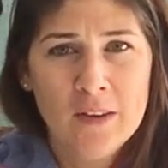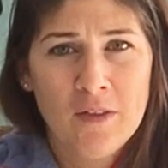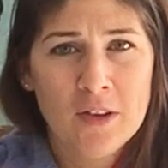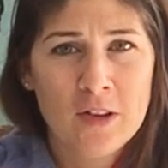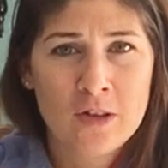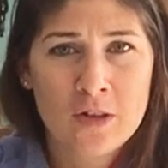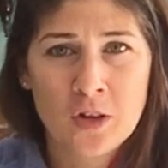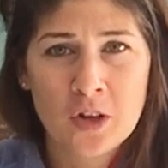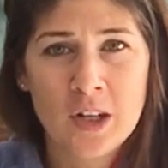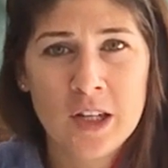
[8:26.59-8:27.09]
If
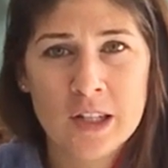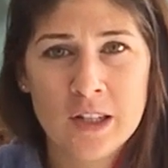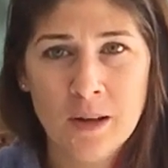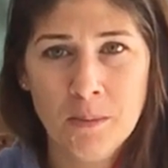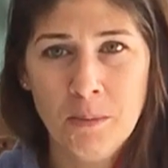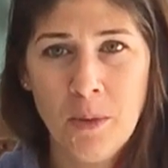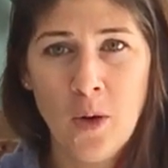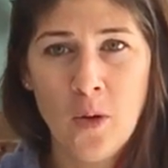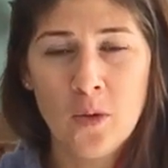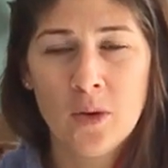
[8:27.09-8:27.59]
it's turning
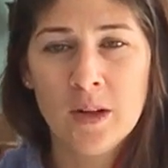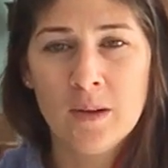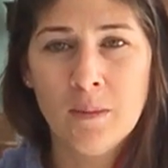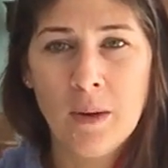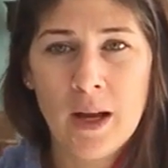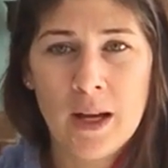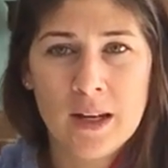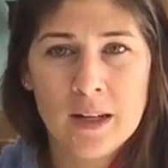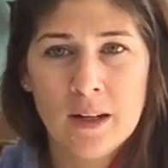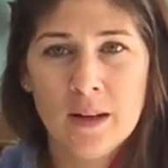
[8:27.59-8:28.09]
to bone, am
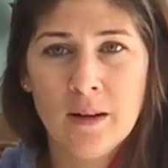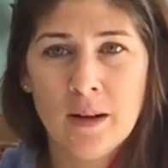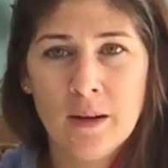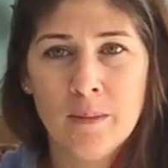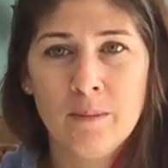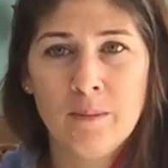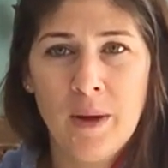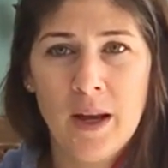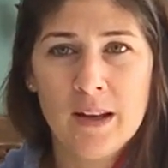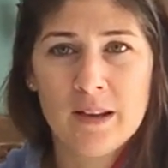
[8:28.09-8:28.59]
I gonna
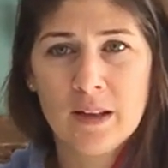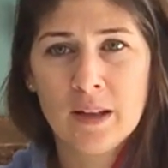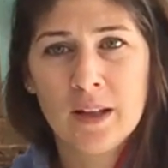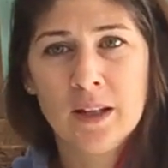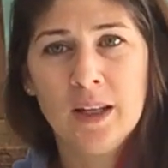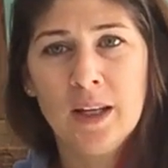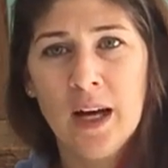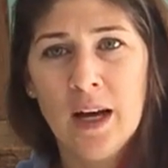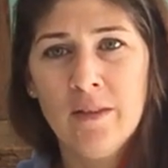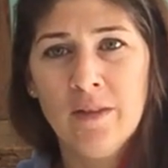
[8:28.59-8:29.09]

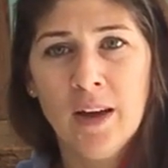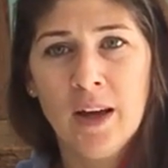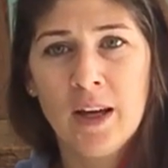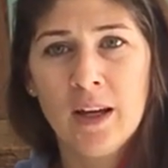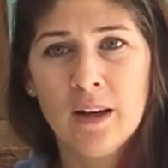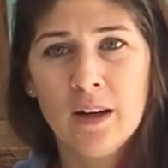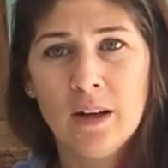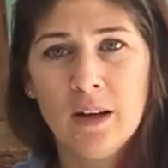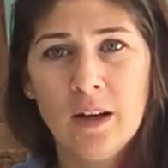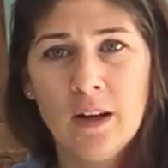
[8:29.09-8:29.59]
basically have
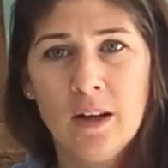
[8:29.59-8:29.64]
like